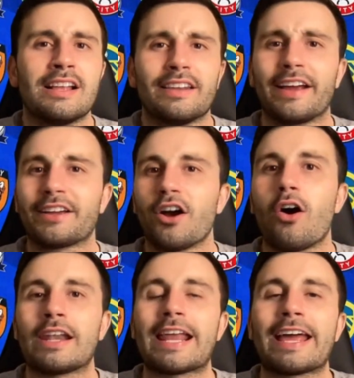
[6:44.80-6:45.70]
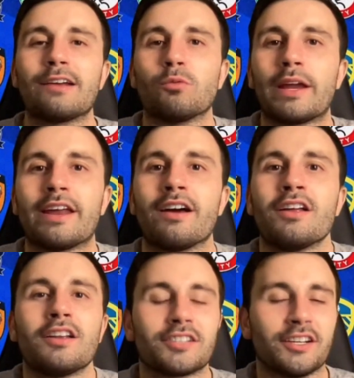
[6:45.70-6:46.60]
they got a late winner
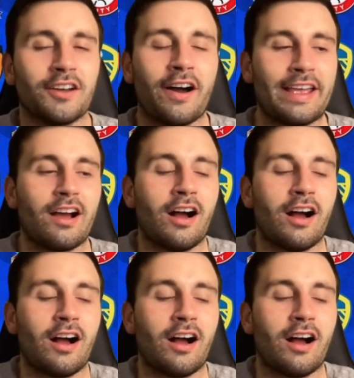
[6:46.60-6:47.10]
tonight.